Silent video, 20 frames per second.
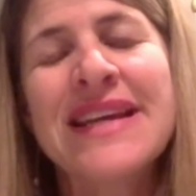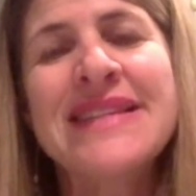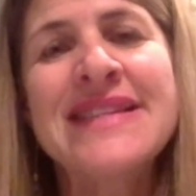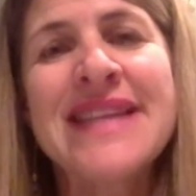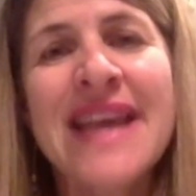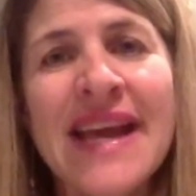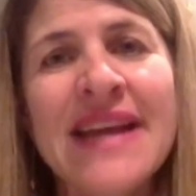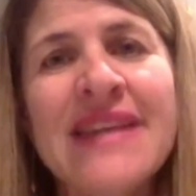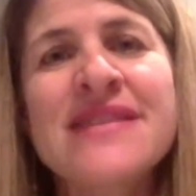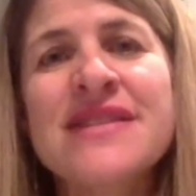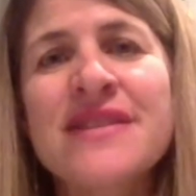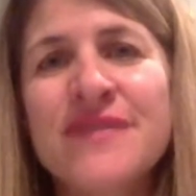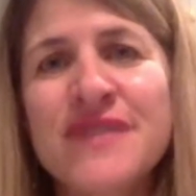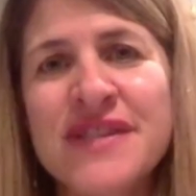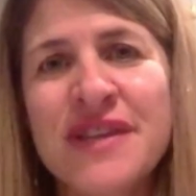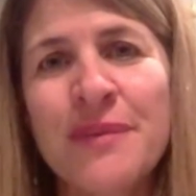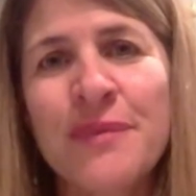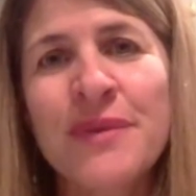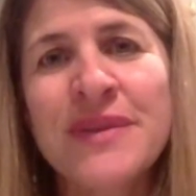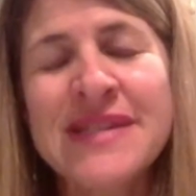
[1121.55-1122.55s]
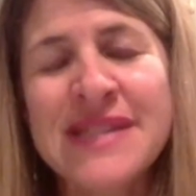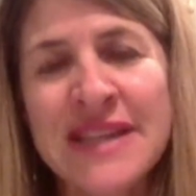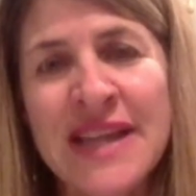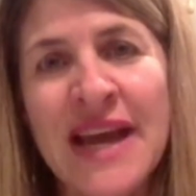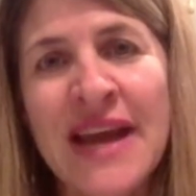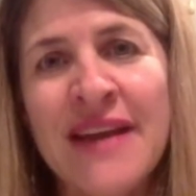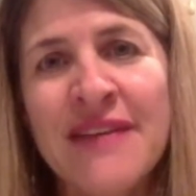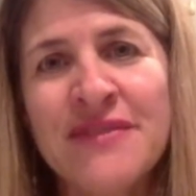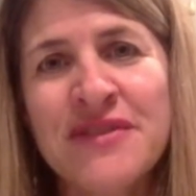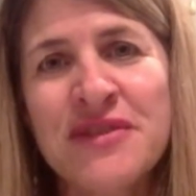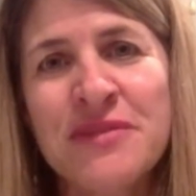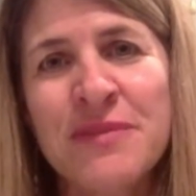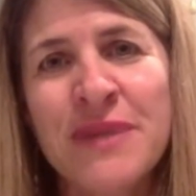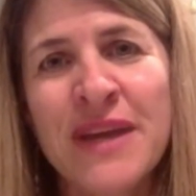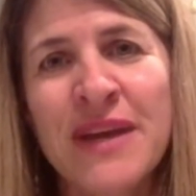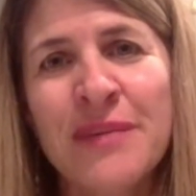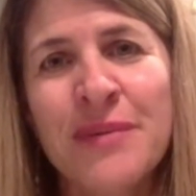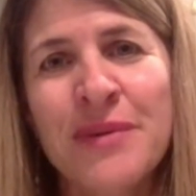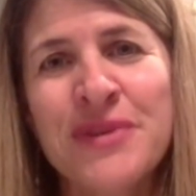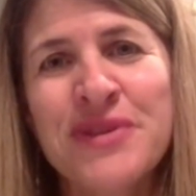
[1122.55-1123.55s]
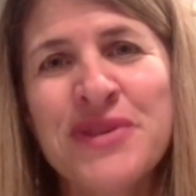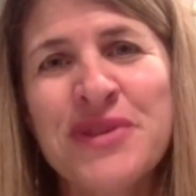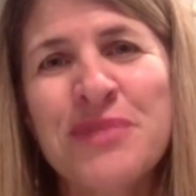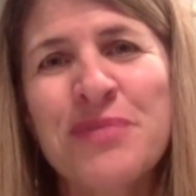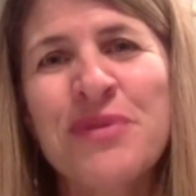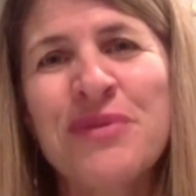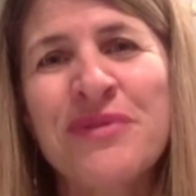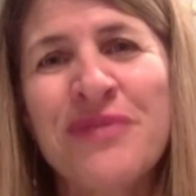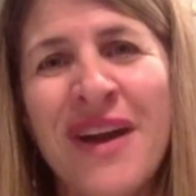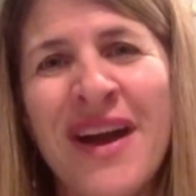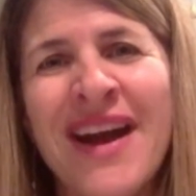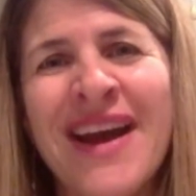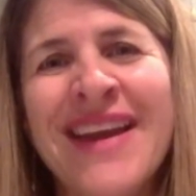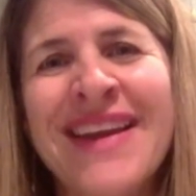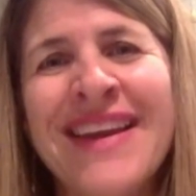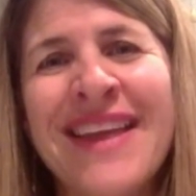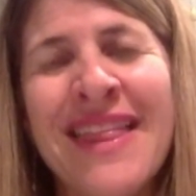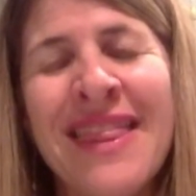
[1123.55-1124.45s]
days of someone's life, to be able to provide